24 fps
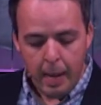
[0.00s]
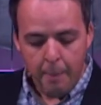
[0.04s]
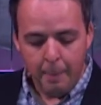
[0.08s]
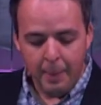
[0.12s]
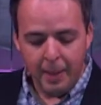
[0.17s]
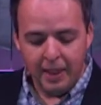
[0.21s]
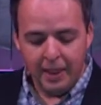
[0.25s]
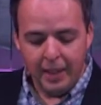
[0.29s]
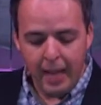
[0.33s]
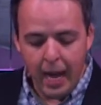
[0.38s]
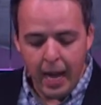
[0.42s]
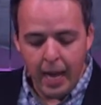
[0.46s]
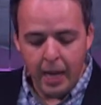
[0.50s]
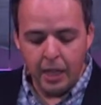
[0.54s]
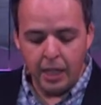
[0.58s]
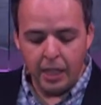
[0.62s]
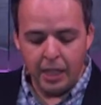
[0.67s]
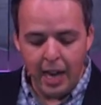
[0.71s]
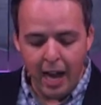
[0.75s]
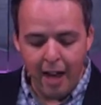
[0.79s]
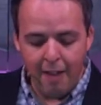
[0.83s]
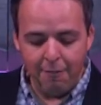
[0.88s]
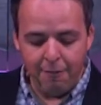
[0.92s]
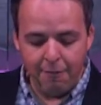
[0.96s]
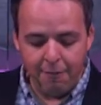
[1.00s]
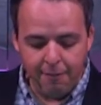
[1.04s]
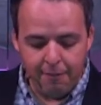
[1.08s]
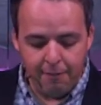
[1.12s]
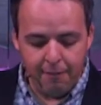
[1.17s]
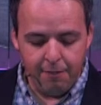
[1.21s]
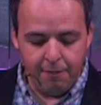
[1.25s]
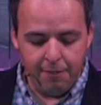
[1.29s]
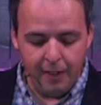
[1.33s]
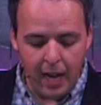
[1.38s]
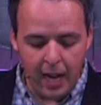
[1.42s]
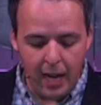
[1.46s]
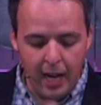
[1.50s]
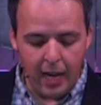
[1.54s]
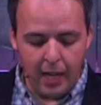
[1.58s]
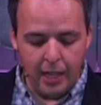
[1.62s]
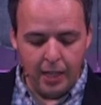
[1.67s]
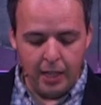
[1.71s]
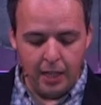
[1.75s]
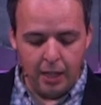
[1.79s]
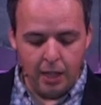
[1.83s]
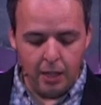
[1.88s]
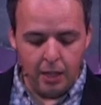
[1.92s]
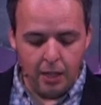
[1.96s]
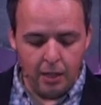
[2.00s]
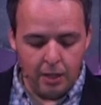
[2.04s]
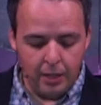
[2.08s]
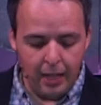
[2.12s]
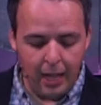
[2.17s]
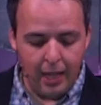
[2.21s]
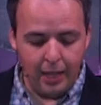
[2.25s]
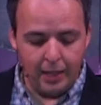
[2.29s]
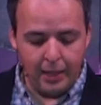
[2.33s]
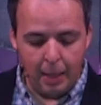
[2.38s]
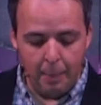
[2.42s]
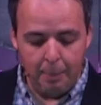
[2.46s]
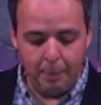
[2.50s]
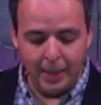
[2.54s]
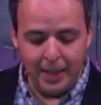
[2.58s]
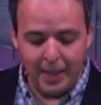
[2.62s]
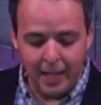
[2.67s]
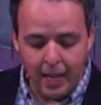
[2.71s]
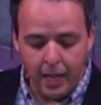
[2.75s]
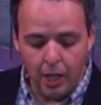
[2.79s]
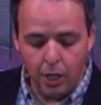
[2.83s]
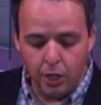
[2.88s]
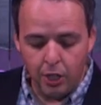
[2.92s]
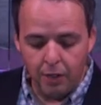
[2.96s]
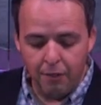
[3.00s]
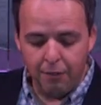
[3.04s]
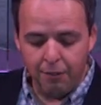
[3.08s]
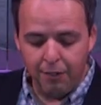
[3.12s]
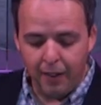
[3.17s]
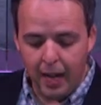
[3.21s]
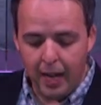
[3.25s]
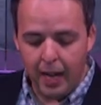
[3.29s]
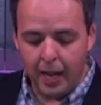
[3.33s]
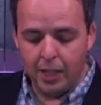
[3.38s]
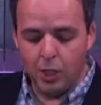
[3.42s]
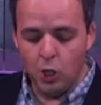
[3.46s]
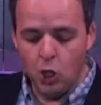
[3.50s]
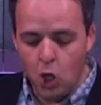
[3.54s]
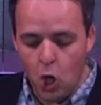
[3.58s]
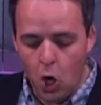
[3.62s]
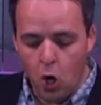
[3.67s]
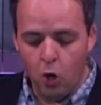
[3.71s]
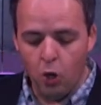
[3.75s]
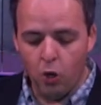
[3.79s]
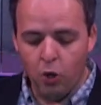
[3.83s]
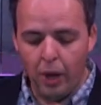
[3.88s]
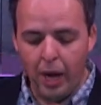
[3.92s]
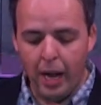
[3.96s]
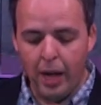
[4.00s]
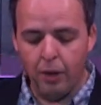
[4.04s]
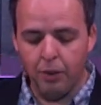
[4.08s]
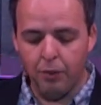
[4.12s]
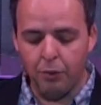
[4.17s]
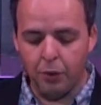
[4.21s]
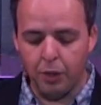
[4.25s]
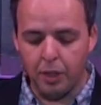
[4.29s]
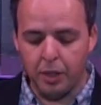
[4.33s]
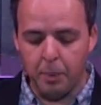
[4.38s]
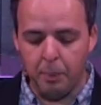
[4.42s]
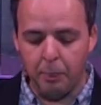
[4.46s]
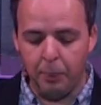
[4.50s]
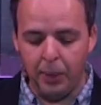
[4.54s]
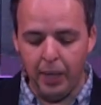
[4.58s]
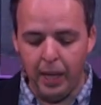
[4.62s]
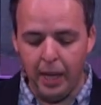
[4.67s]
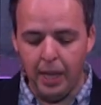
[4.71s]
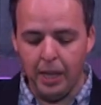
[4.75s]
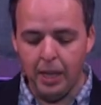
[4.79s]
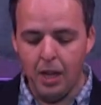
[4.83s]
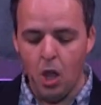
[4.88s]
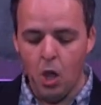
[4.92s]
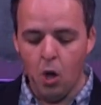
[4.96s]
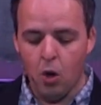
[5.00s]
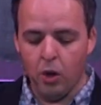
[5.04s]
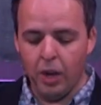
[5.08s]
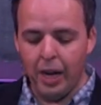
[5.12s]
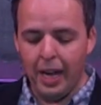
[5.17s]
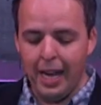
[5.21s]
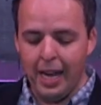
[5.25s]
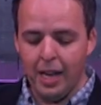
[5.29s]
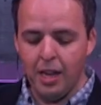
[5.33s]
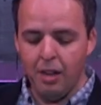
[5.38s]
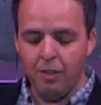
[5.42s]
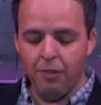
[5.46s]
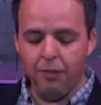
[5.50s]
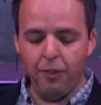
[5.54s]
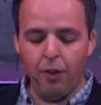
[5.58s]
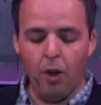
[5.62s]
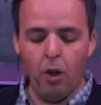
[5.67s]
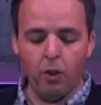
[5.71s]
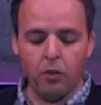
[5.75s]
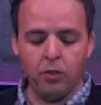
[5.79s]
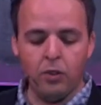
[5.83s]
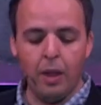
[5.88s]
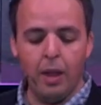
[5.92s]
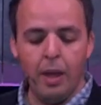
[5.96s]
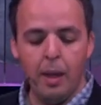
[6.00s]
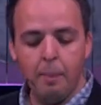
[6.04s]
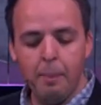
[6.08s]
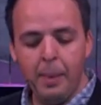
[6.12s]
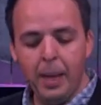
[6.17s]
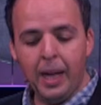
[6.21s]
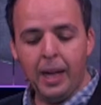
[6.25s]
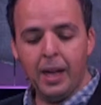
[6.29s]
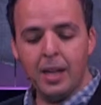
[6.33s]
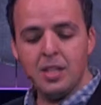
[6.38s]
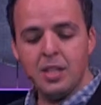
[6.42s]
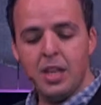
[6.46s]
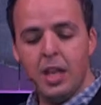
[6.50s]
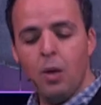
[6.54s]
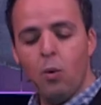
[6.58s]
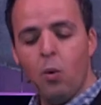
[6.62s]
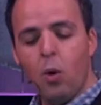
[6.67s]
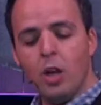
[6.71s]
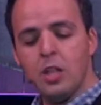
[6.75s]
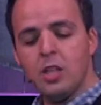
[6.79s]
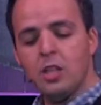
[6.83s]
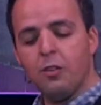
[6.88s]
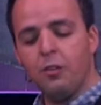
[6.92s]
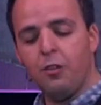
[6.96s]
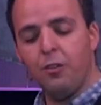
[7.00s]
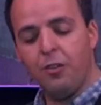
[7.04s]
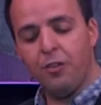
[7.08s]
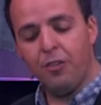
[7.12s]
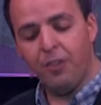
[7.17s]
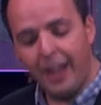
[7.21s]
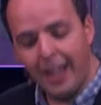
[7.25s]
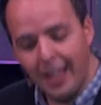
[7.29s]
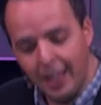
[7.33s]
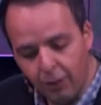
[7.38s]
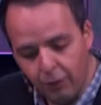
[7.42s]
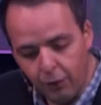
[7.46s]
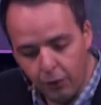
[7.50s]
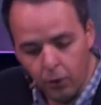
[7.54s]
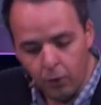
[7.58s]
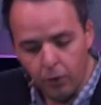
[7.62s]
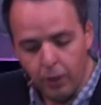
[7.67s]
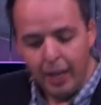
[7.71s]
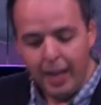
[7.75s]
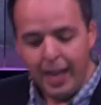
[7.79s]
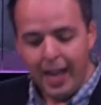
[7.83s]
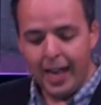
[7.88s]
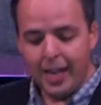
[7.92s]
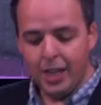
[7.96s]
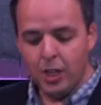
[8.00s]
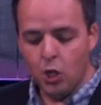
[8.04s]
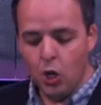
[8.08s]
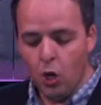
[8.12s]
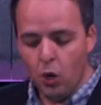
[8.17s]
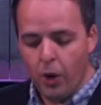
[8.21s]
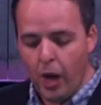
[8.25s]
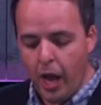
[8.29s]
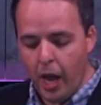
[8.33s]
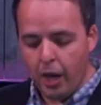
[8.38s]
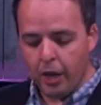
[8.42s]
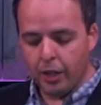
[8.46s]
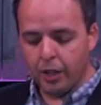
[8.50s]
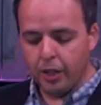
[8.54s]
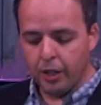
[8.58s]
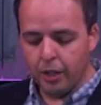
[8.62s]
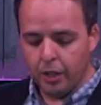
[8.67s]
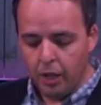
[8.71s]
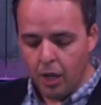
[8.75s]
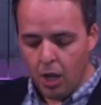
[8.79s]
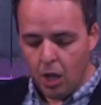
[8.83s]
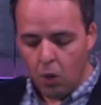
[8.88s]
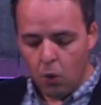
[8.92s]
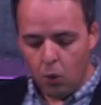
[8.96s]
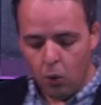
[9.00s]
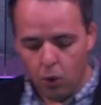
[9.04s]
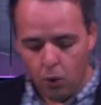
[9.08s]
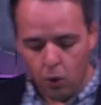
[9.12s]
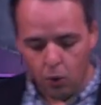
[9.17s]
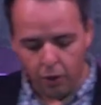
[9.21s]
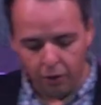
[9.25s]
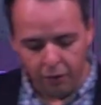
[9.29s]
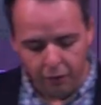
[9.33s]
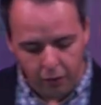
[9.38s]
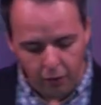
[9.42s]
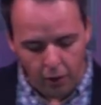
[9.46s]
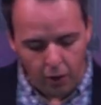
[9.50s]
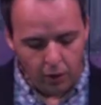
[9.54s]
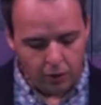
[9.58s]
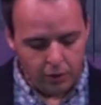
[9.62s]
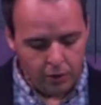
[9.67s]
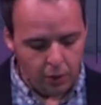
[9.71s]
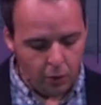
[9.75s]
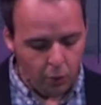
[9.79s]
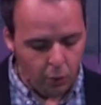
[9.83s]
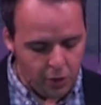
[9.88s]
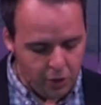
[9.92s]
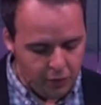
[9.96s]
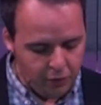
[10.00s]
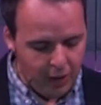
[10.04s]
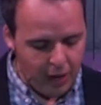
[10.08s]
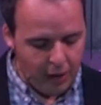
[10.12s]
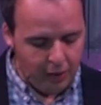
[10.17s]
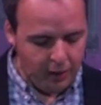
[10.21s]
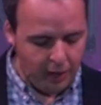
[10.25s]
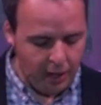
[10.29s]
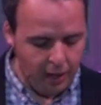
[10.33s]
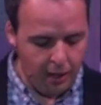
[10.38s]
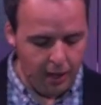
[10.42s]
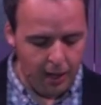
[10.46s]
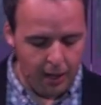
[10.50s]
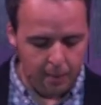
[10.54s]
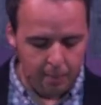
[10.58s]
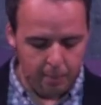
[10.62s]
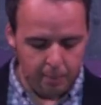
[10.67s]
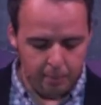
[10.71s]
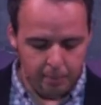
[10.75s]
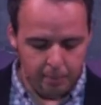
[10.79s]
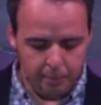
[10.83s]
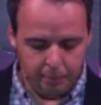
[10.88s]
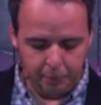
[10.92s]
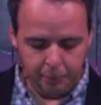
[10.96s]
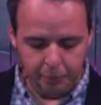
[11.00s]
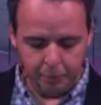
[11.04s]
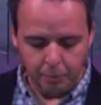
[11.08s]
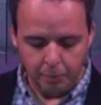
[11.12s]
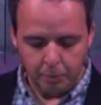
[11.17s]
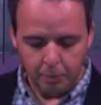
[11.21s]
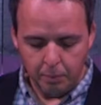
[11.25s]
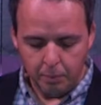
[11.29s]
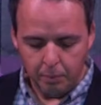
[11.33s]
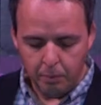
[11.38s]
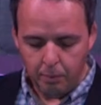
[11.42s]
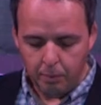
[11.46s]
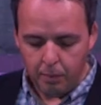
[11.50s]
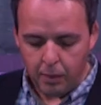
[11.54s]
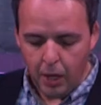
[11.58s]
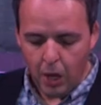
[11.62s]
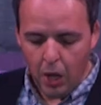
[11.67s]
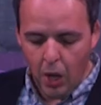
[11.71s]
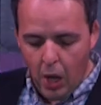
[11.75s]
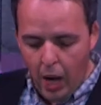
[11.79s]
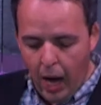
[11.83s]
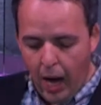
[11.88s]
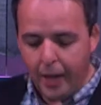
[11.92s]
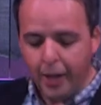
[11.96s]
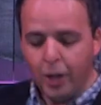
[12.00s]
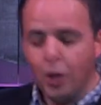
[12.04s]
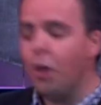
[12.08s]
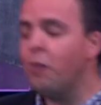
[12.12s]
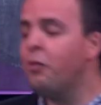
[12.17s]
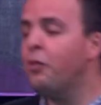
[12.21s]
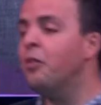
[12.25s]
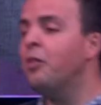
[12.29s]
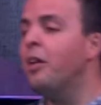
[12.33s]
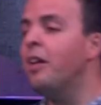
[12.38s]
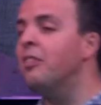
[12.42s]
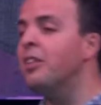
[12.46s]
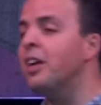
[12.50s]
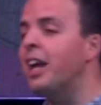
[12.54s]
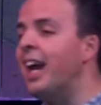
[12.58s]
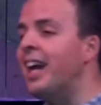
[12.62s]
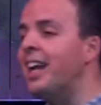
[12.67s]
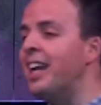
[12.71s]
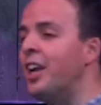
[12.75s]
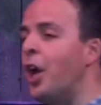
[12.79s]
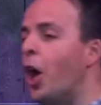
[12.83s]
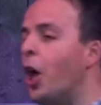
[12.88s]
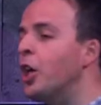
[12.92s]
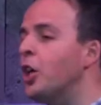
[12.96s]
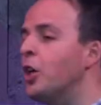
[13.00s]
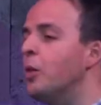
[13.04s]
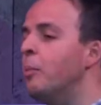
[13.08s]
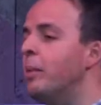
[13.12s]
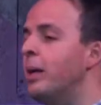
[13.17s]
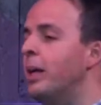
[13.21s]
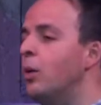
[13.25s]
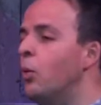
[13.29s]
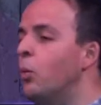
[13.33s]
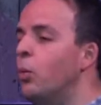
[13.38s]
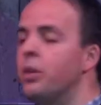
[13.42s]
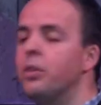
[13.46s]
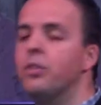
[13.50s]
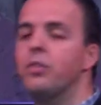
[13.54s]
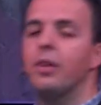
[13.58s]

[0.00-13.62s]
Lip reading: But they could not find they could find no ground for complaint or any fault, because he was faithful and no error or fault was found in him. I don't know if you've ever had an argument with